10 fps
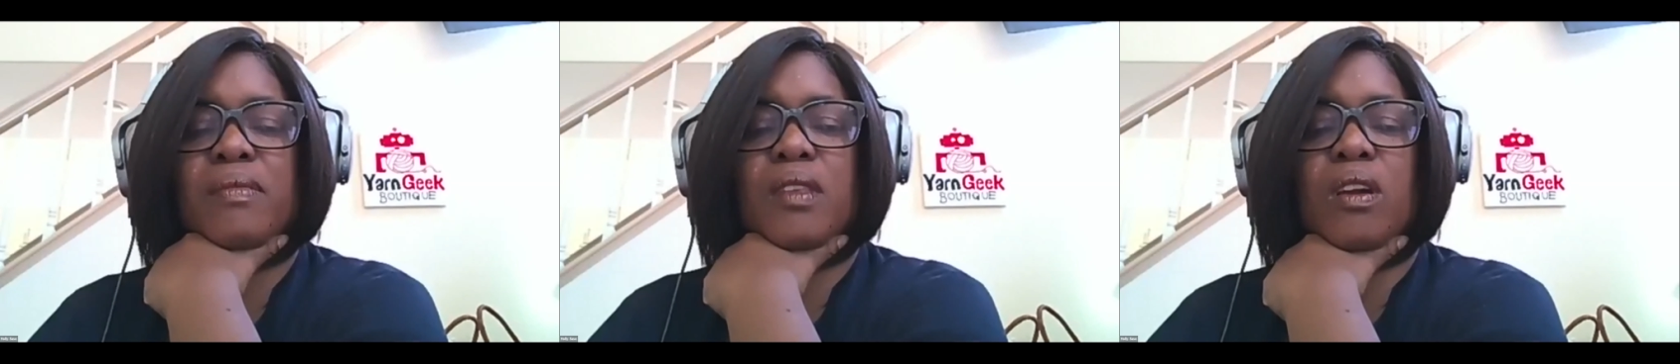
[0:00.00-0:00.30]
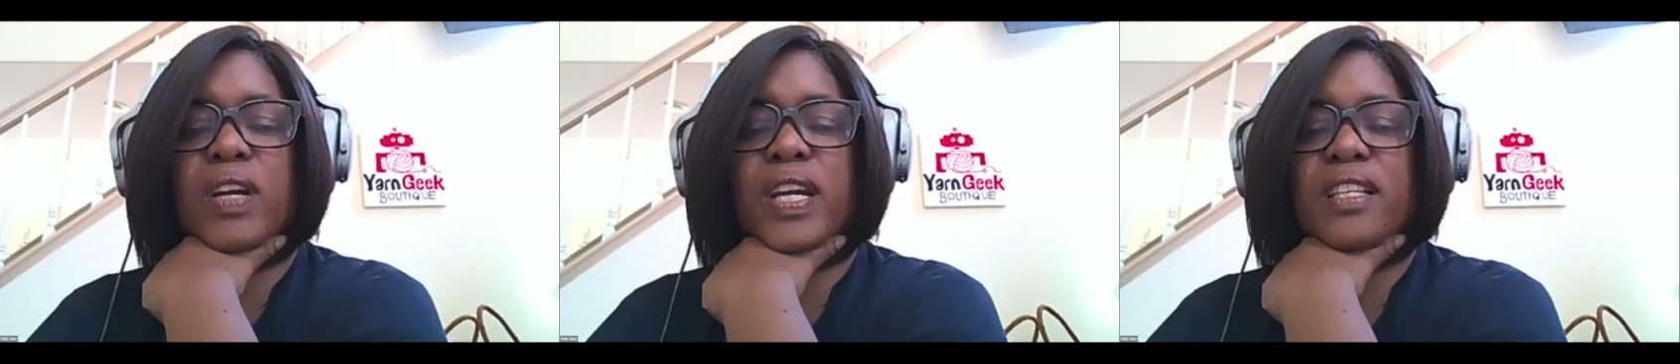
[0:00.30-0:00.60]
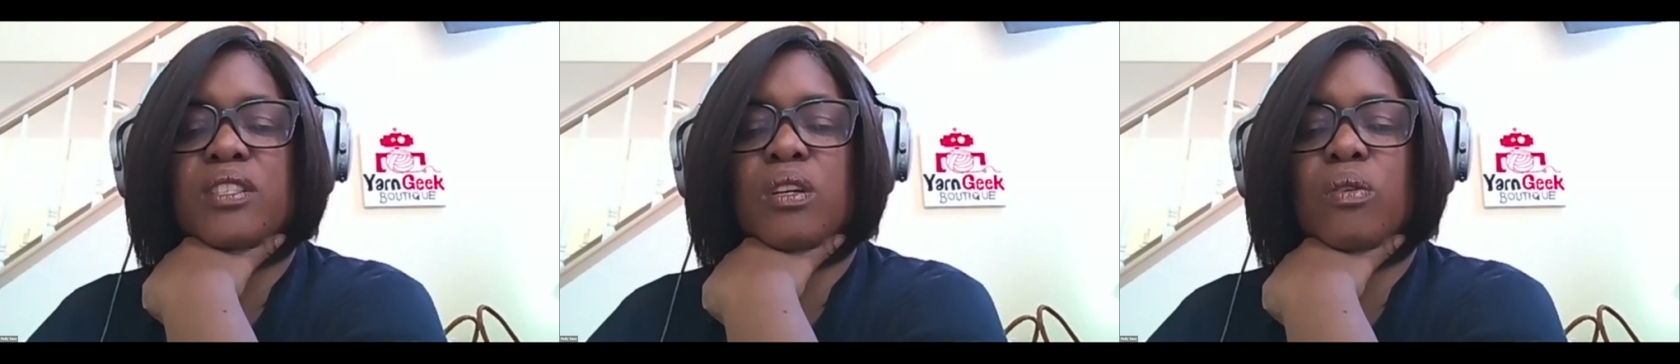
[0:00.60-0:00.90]
All
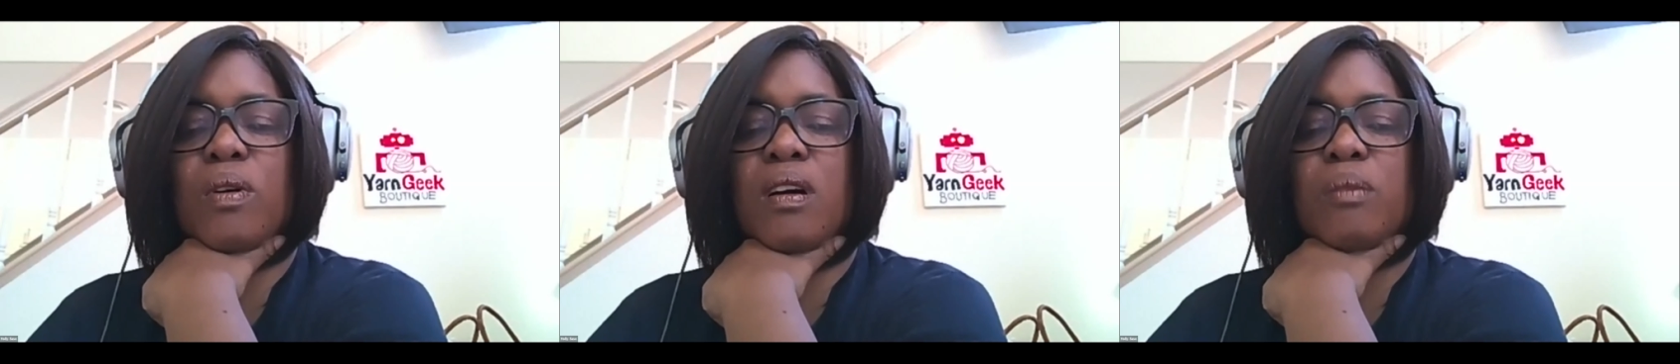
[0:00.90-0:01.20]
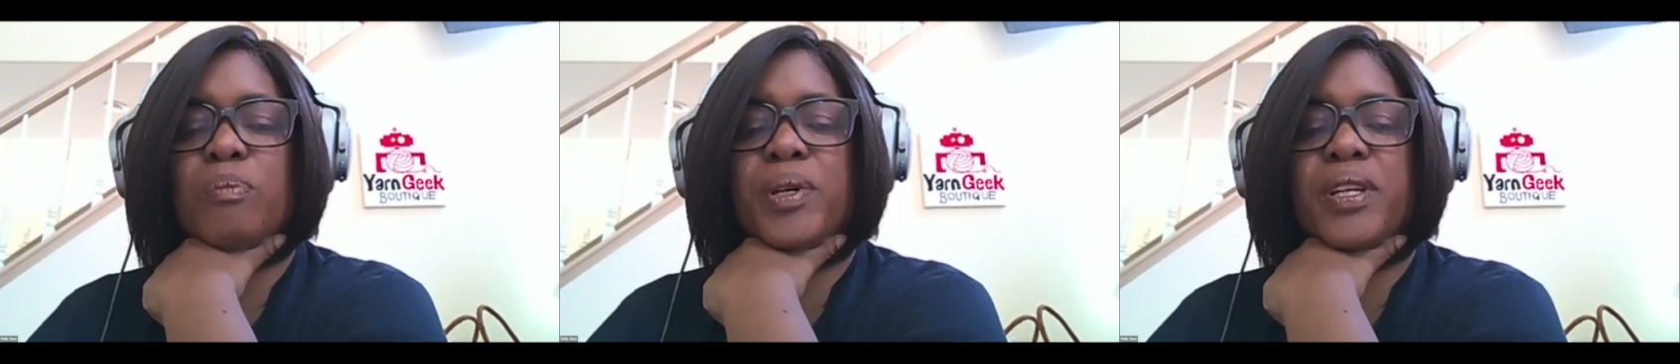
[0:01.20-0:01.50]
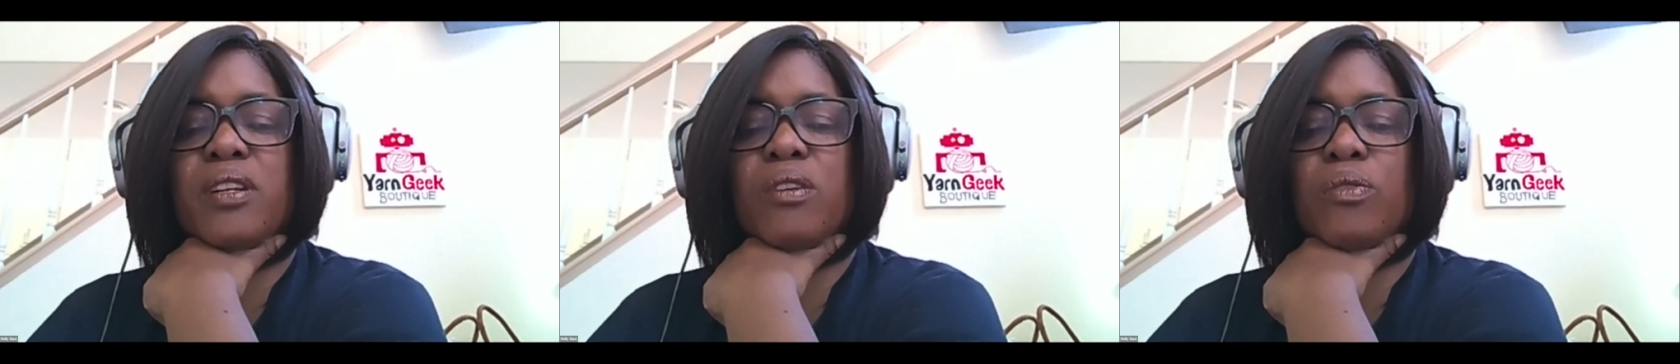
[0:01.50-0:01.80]
right. So I'll put
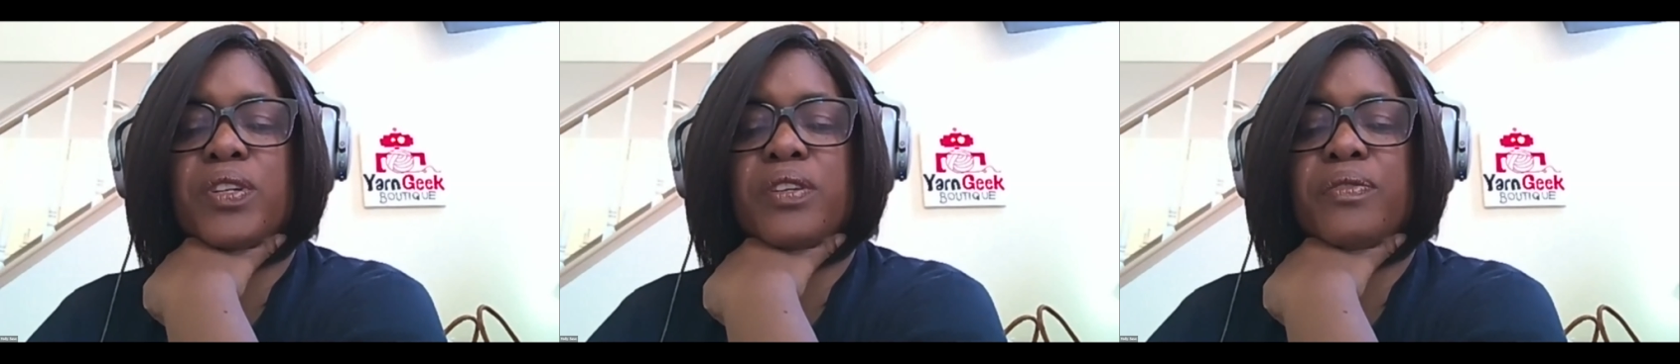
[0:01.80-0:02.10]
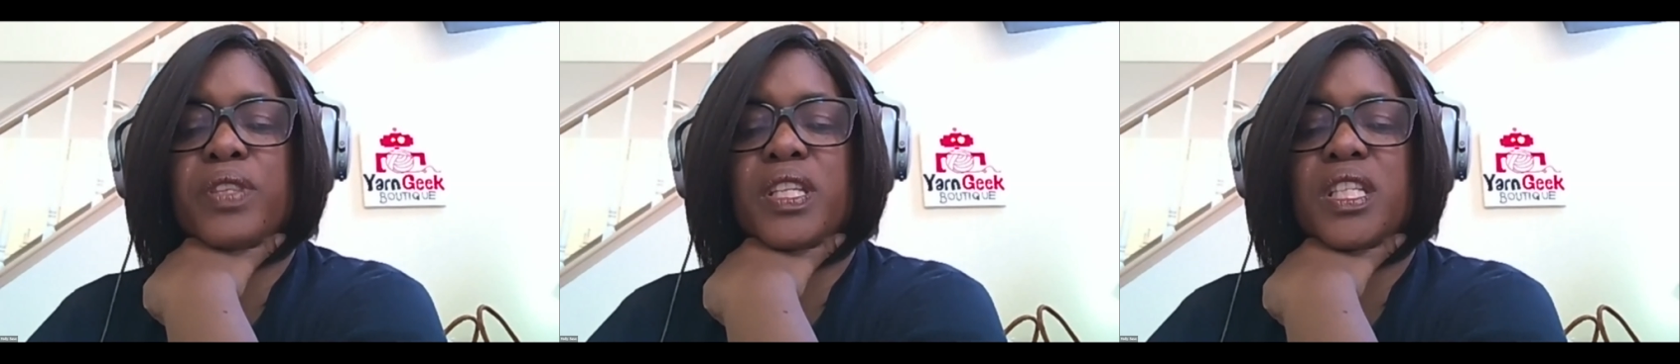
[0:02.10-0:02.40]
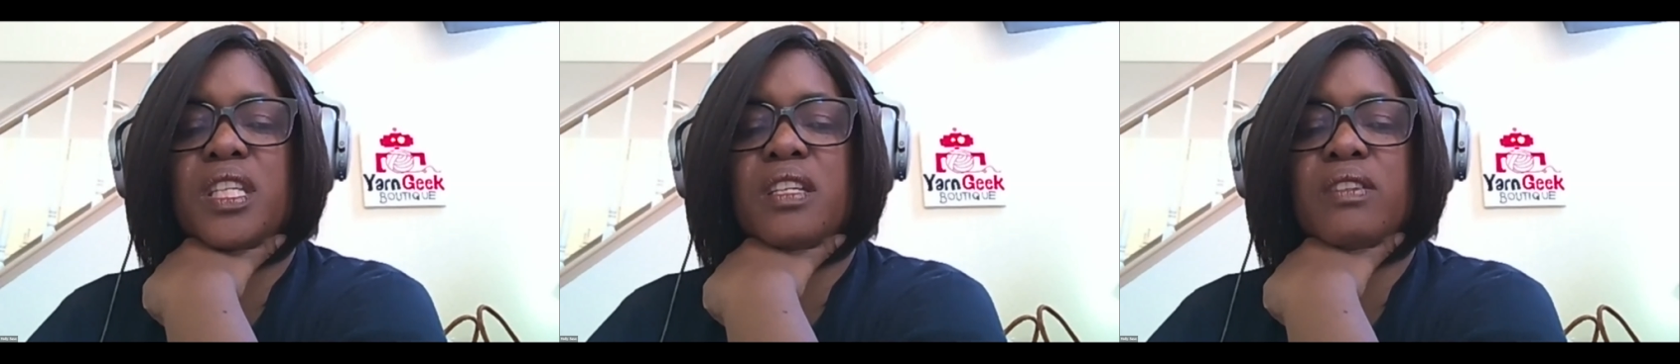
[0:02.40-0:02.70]
in an order for the
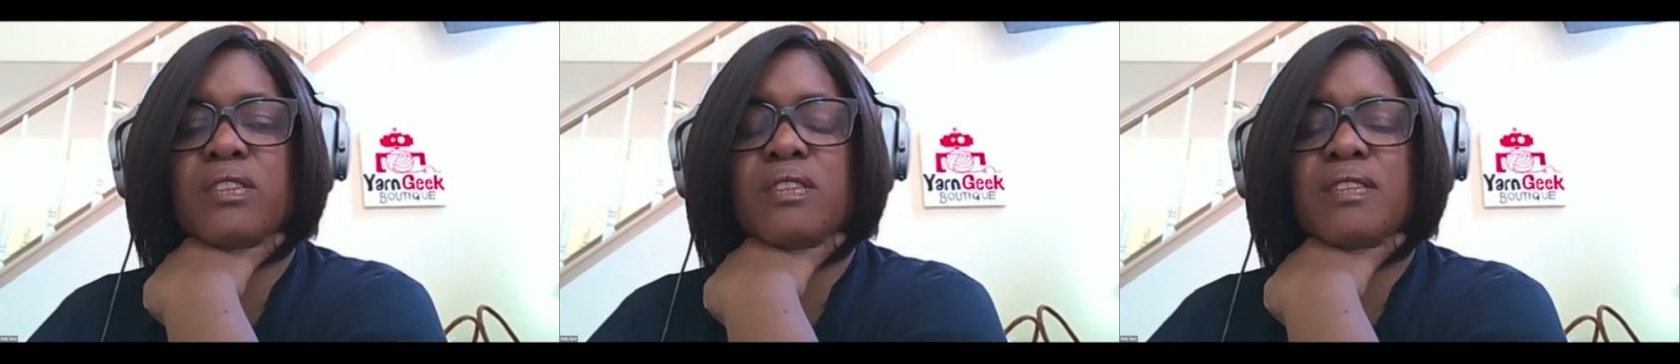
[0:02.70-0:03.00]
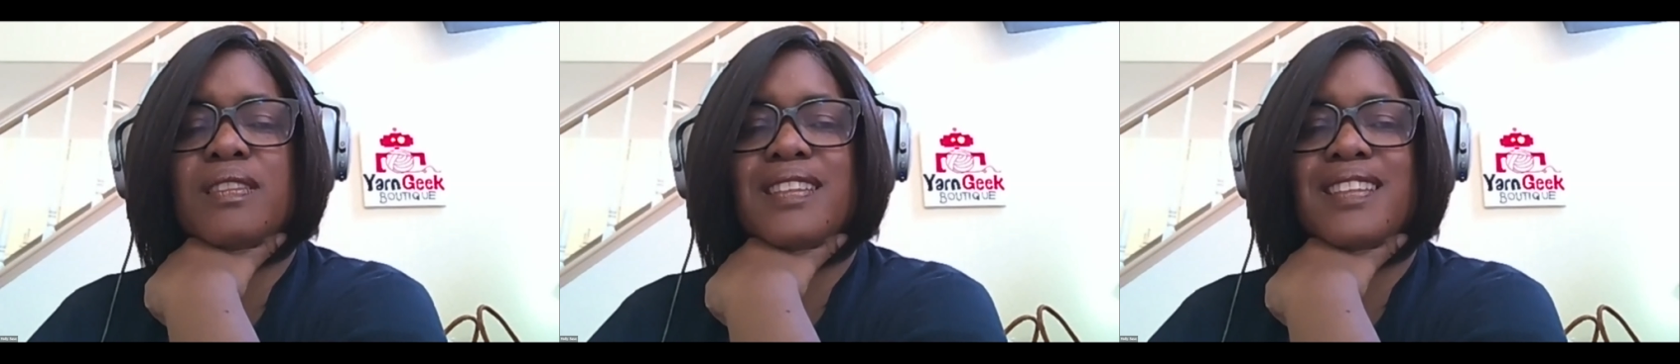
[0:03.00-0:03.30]
teal.